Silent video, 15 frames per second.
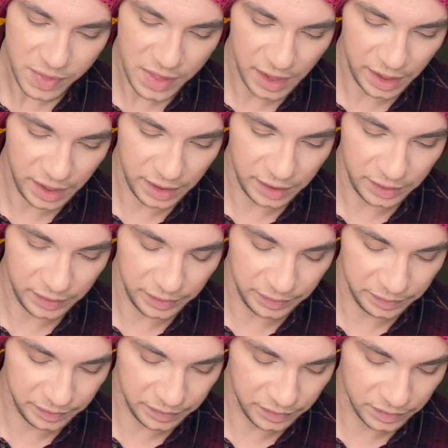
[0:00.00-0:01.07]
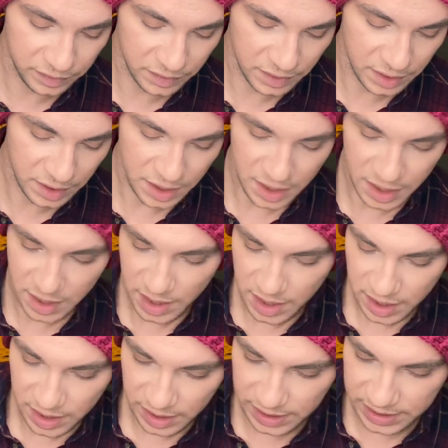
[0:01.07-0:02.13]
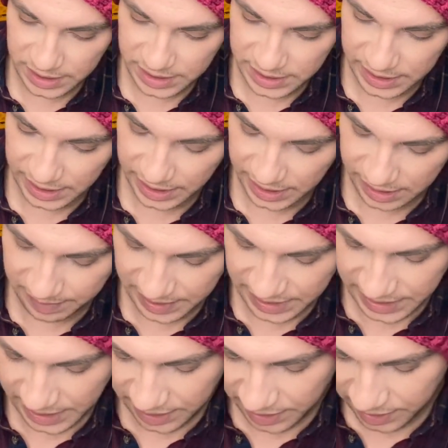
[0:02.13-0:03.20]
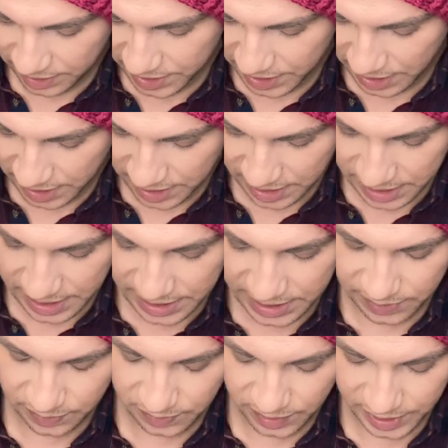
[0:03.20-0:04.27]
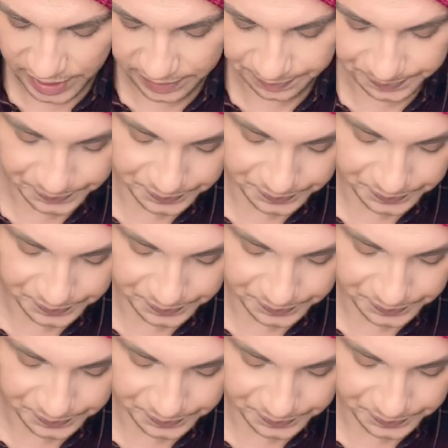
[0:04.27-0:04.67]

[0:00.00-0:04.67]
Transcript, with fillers: Um, let's see, the materials on this one